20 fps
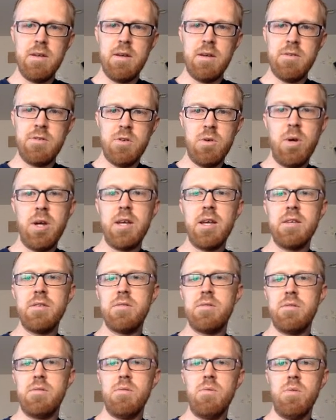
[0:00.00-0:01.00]
So I
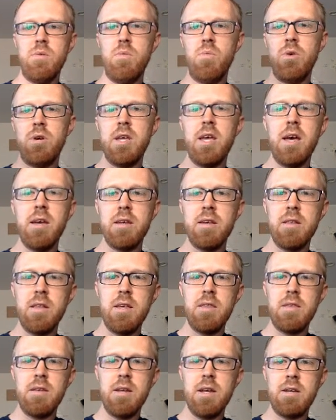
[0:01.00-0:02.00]
guess we'll
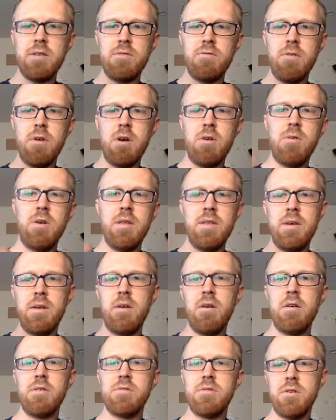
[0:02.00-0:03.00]
calculate the next row and then
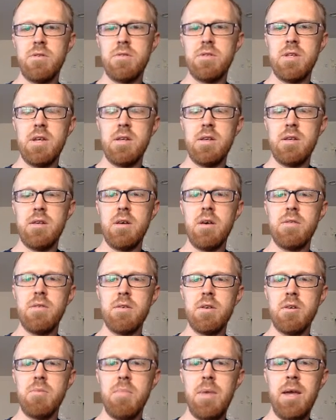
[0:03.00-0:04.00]
also send another
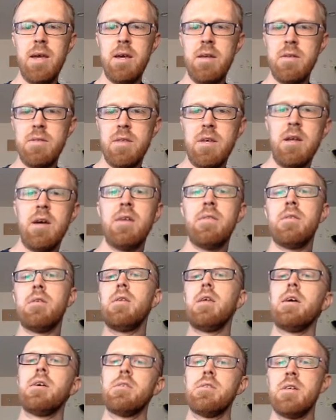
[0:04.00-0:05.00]
command that on the
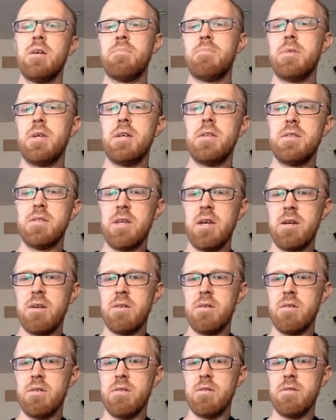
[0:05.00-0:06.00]
next update
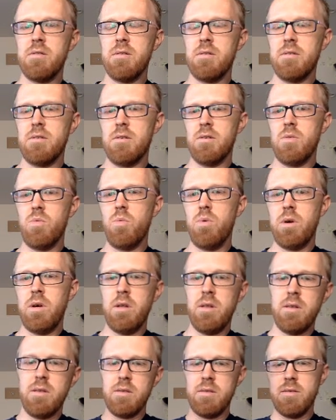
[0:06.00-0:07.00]
cycle
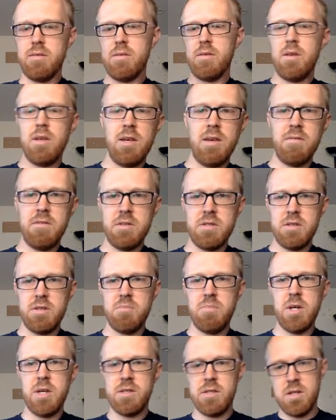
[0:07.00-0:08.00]
will give us the
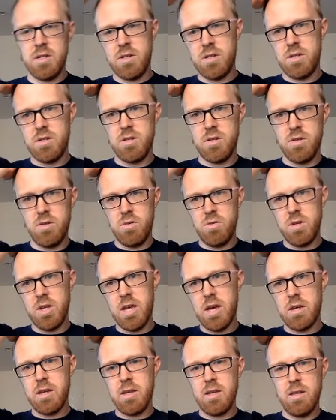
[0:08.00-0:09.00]
message to
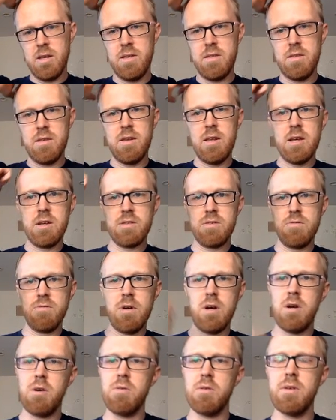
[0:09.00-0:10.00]
calculate the next row.